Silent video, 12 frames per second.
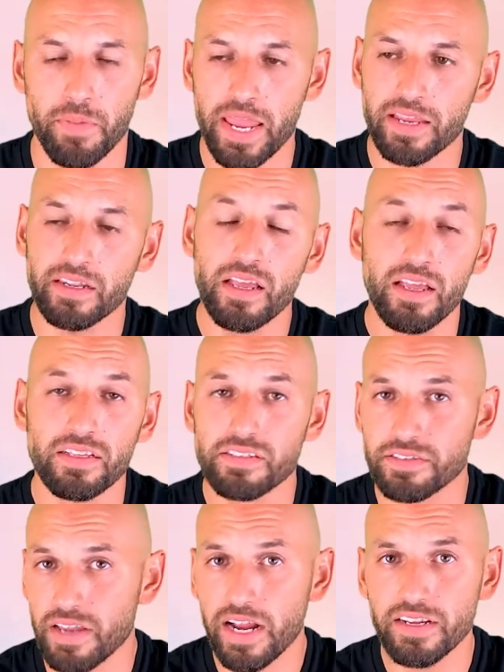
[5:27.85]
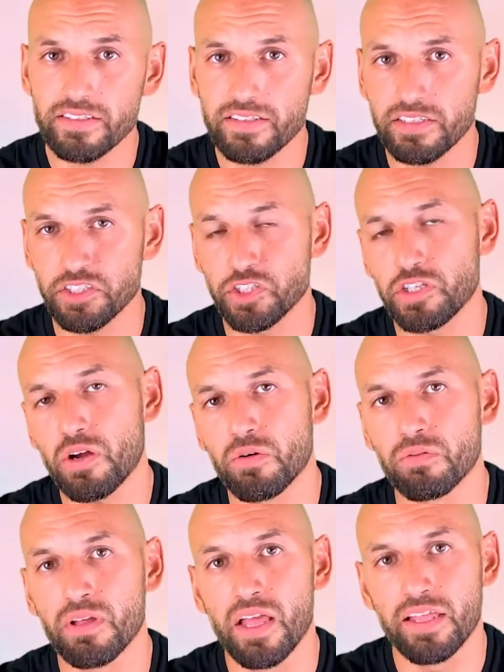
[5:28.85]
And science has
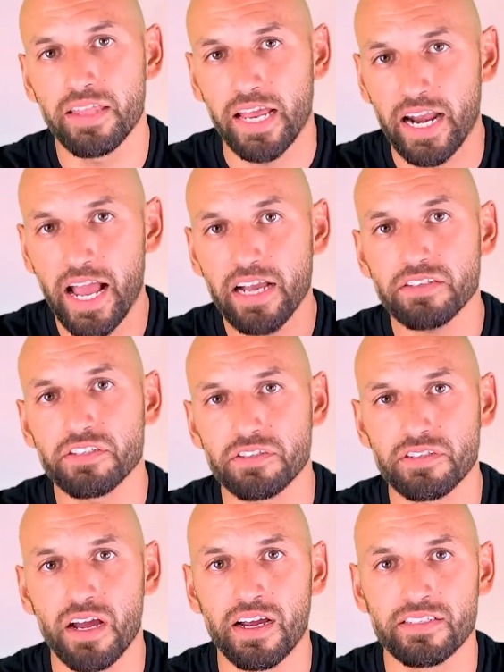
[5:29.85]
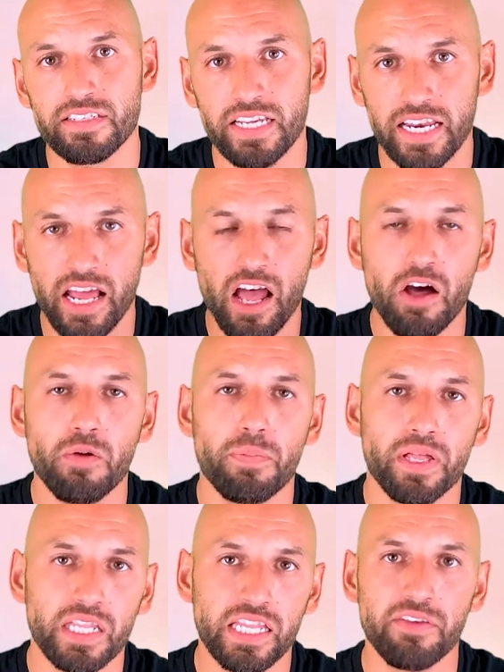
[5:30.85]
shown that exercise can help
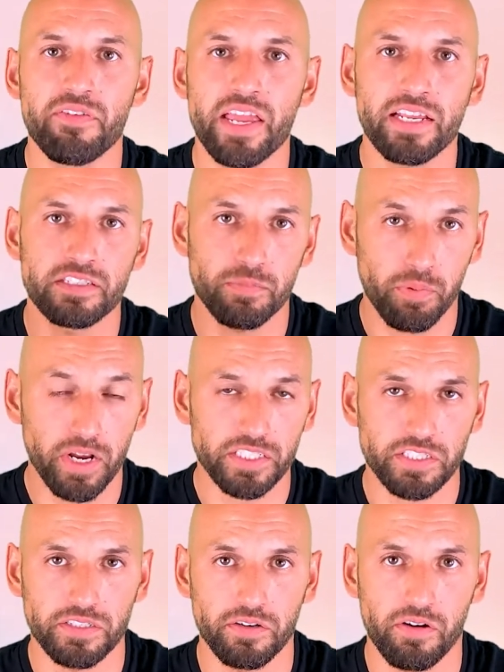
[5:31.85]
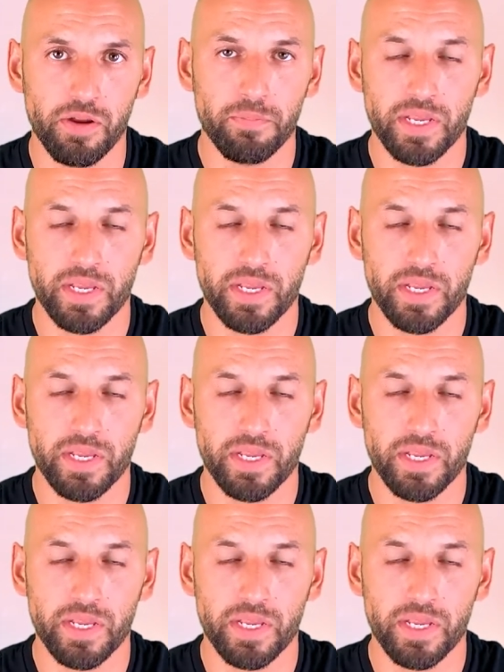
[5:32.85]
alleviate depression, right?